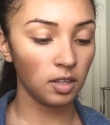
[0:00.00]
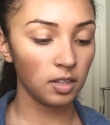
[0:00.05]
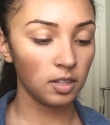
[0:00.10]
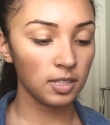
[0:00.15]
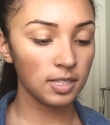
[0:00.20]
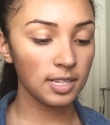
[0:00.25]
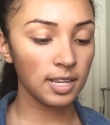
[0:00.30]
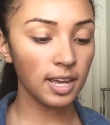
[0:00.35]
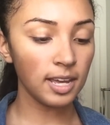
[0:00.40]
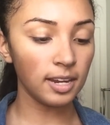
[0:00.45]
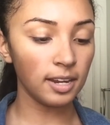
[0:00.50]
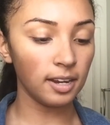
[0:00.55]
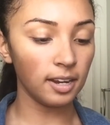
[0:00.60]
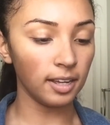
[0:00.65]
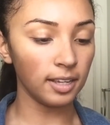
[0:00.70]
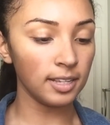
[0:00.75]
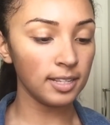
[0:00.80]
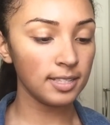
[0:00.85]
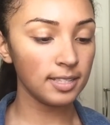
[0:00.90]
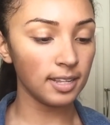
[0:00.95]
It's kind of
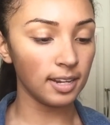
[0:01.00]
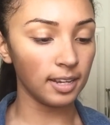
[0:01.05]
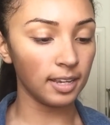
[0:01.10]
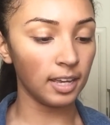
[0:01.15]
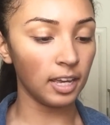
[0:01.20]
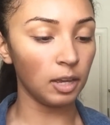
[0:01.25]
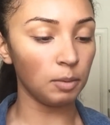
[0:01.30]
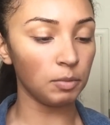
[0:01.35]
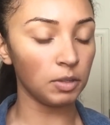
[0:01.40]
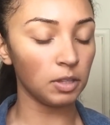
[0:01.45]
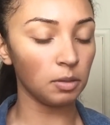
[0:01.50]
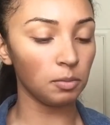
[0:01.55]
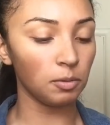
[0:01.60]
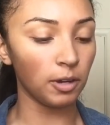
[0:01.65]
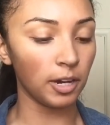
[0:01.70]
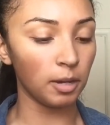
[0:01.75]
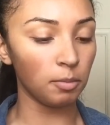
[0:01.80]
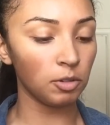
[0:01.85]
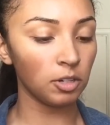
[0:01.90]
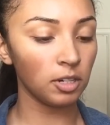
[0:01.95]
nice that it came with a
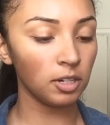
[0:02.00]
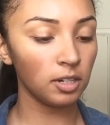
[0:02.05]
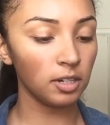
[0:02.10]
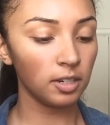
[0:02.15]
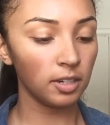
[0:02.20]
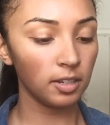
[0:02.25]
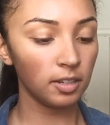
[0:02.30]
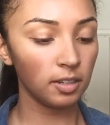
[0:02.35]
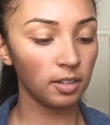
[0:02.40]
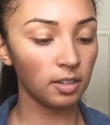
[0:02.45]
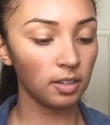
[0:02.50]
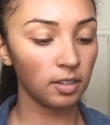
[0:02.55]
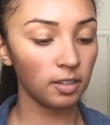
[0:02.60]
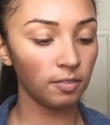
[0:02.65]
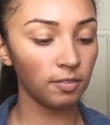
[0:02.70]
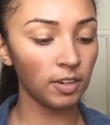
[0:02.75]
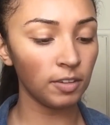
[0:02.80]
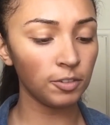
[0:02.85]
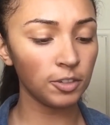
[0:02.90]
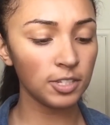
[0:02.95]
primer.
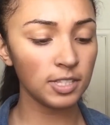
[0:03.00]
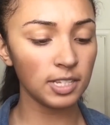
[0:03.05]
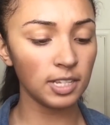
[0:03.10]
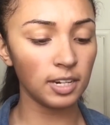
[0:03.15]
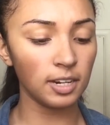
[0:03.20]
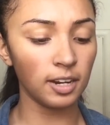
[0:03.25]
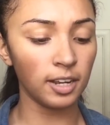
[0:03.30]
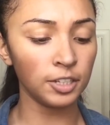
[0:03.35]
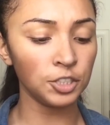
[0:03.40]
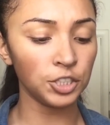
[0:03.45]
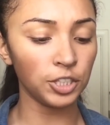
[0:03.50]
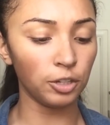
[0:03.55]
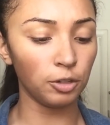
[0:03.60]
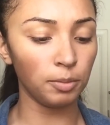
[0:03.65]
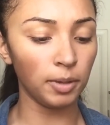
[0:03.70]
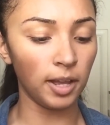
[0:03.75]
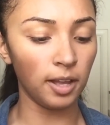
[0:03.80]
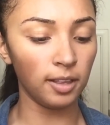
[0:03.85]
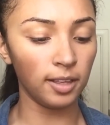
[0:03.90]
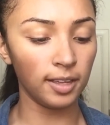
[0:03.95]
I've never seen an eyeshadow
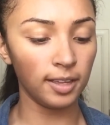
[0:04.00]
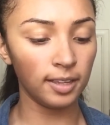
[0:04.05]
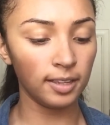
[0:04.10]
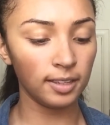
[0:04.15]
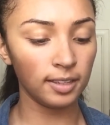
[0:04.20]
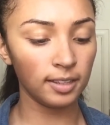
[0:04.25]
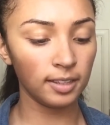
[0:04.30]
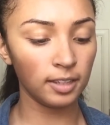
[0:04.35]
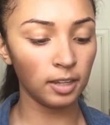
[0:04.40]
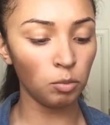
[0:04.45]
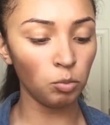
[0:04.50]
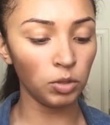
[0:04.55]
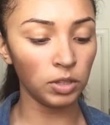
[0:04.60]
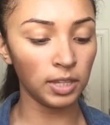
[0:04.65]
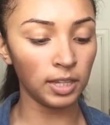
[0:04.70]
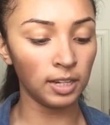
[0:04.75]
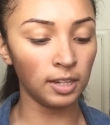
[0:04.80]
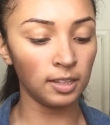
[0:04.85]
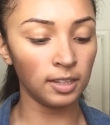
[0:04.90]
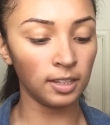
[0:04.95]
palette come
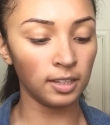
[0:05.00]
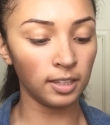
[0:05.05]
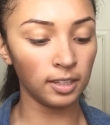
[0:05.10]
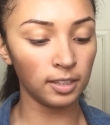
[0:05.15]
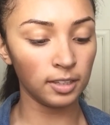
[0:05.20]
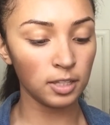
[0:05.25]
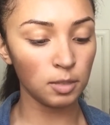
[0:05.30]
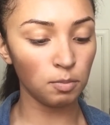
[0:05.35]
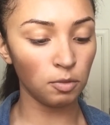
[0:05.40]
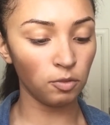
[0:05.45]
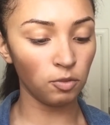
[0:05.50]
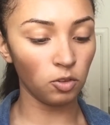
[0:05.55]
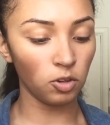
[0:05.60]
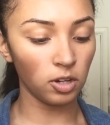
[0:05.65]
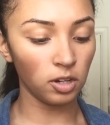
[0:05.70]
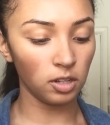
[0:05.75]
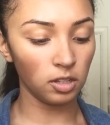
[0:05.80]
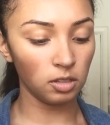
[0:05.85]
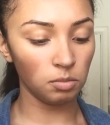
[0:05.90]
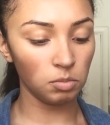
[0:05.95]
with anything like this
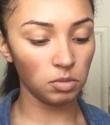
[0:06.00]
before.